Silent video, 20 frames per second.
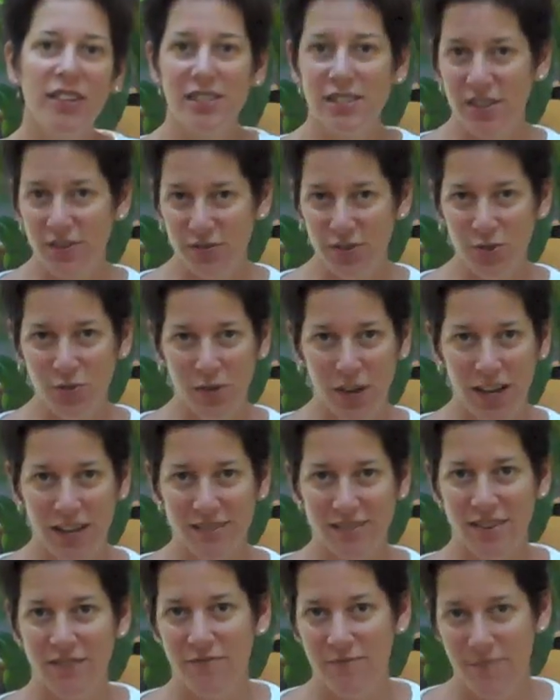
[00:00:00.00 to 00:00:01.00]
these different
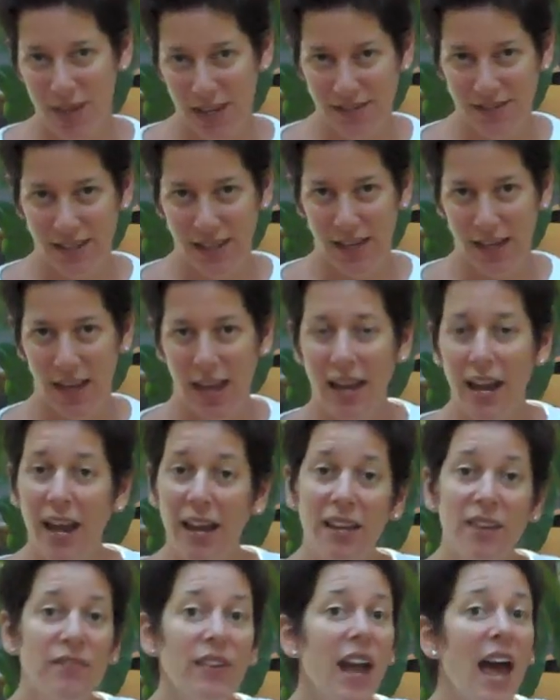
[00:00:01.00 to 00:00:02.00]
ways of mixing. And
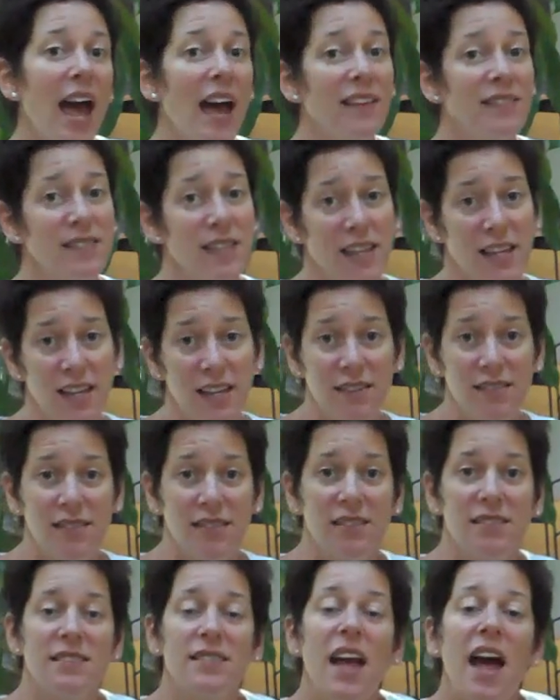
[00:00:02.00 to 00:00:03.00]
I even asked the kids and
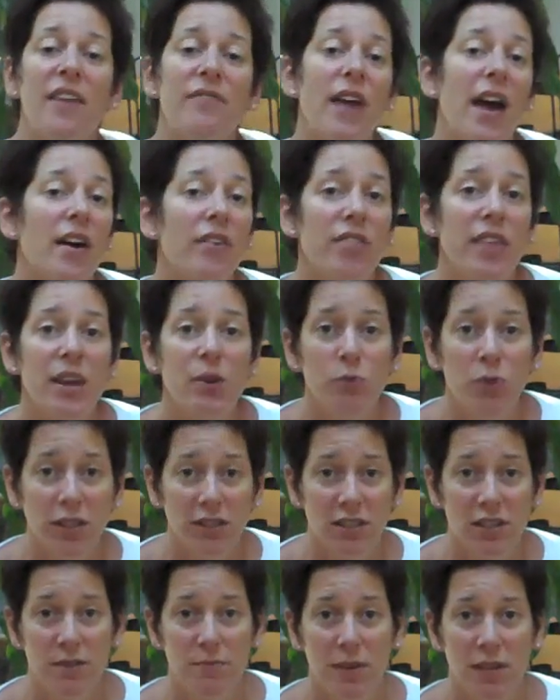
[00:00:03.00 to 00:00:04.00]
the staff how they
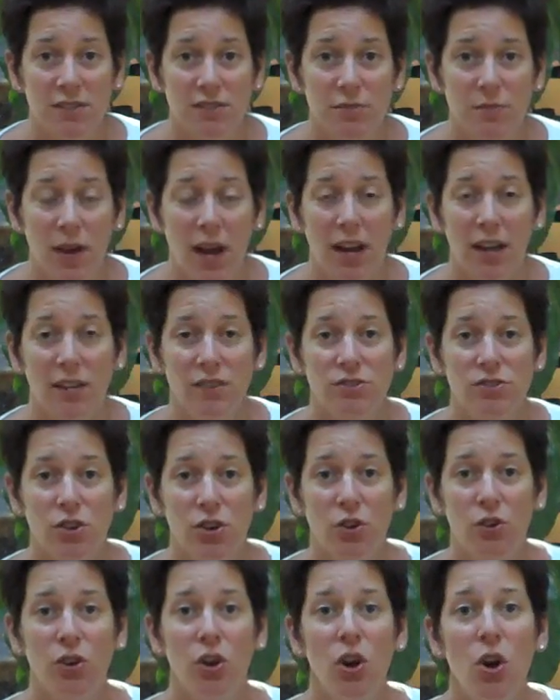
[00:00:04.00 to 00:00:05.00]
wanted to mix their bodies.
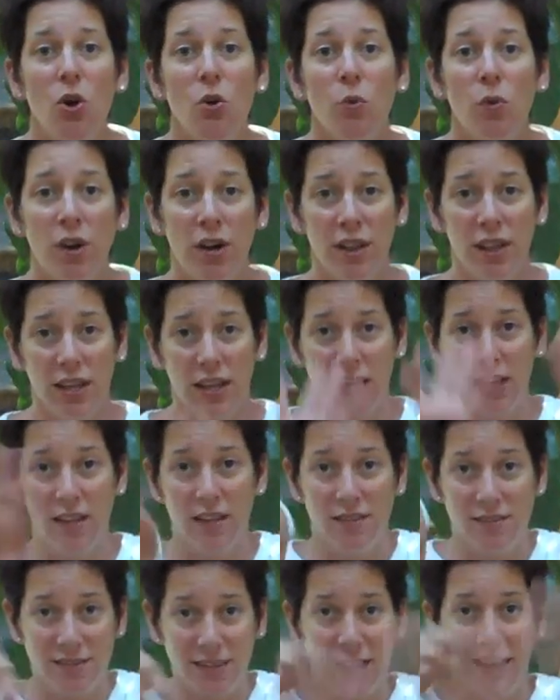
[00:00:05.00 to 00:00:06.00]
So one of the
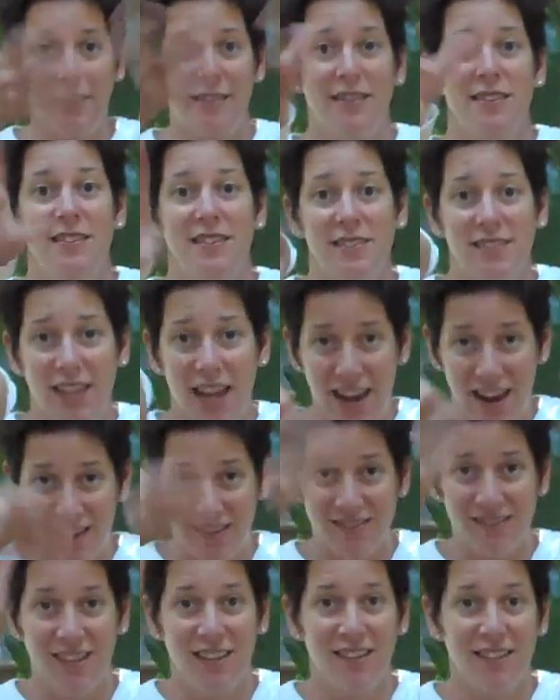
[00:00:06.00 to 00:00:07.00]
kids did his
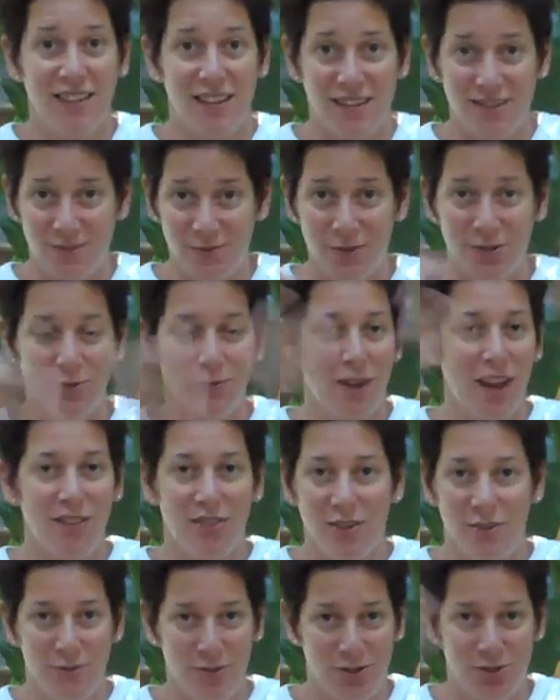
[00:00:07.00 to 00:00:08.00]
hands like this, which I
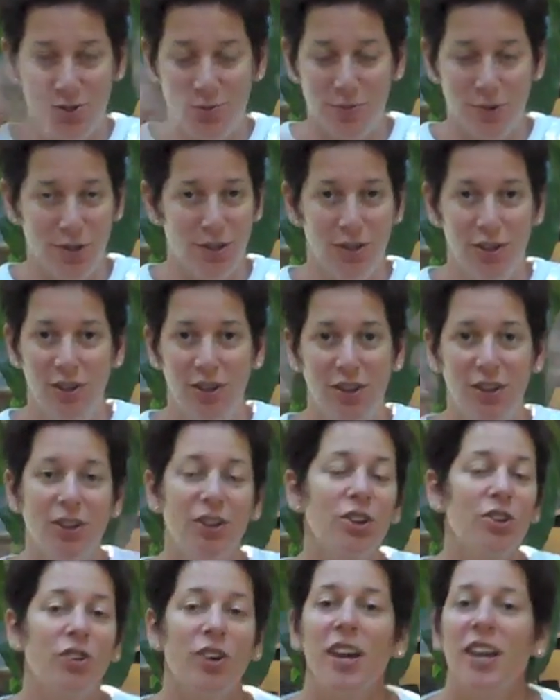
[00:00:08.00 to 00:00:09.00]
thought was super
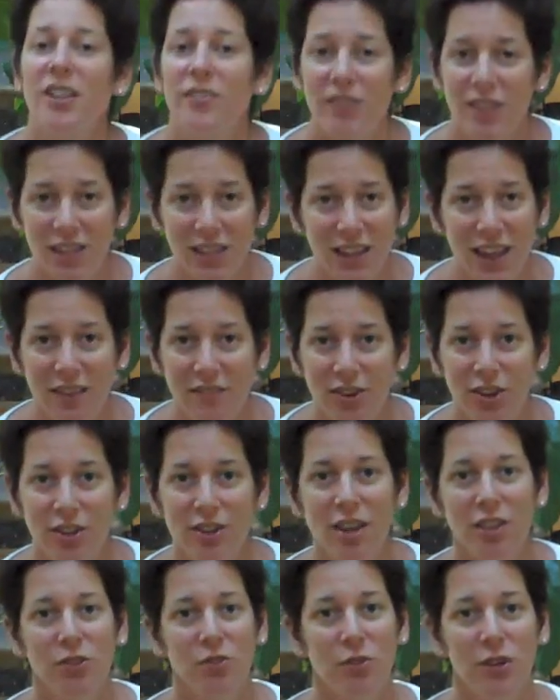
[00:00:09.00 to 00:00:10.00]
creative and clever.
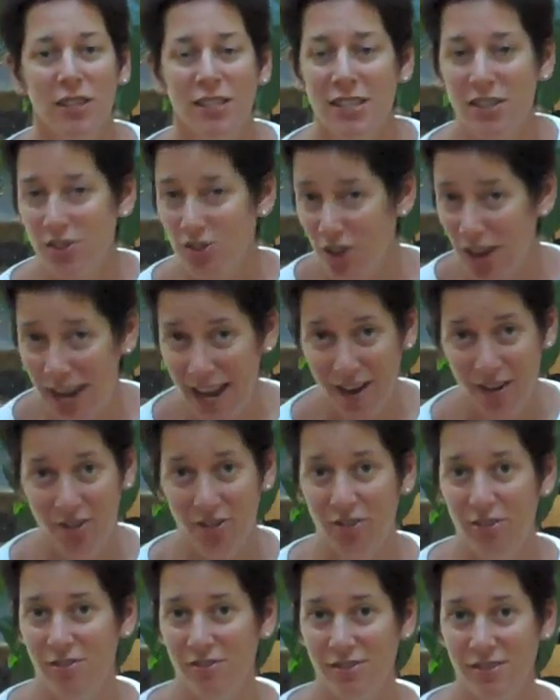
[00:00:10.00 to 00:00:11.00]
Another one did their
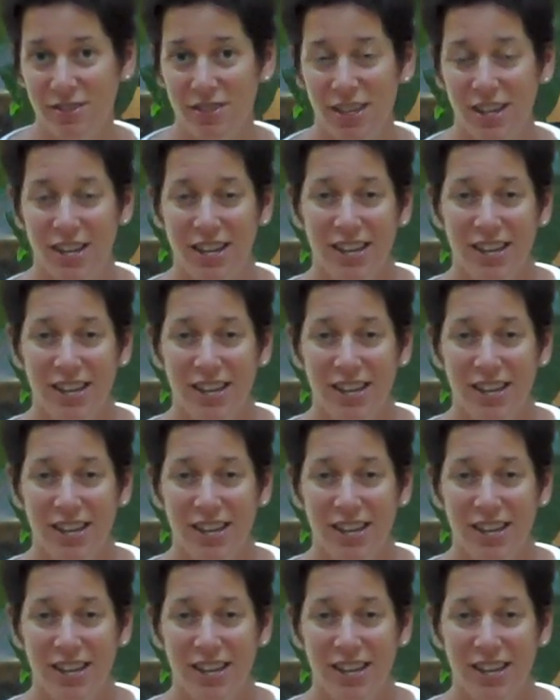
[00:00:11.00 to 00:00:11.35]
ankles.